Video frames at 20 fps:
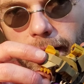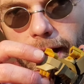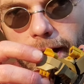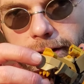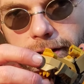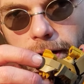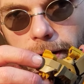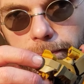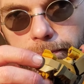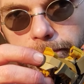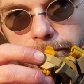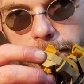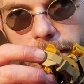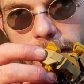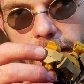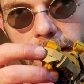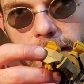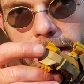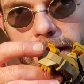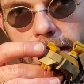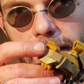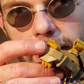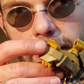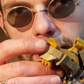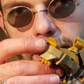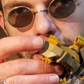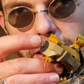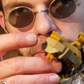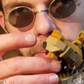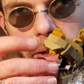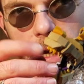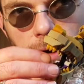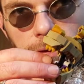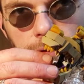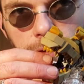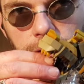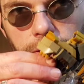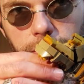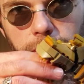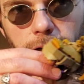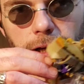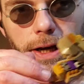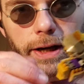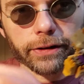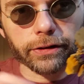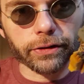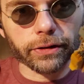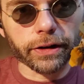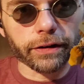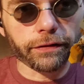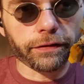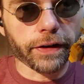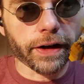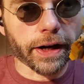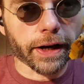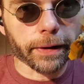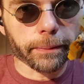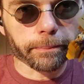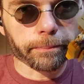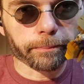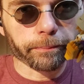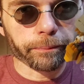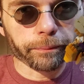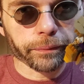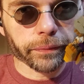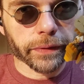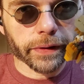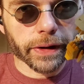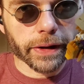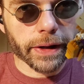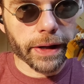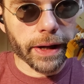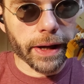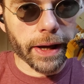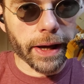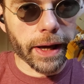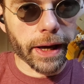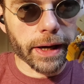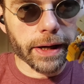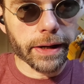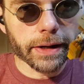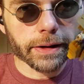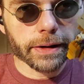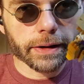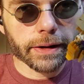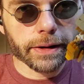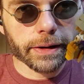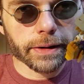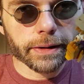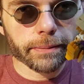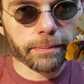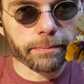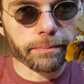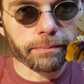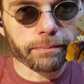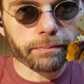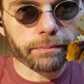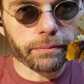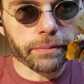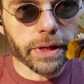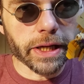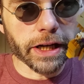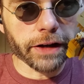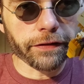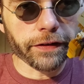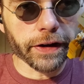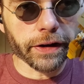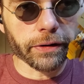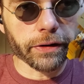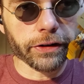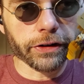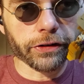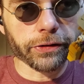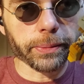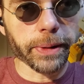That's a big mouth. You can actually fit a minifigure in this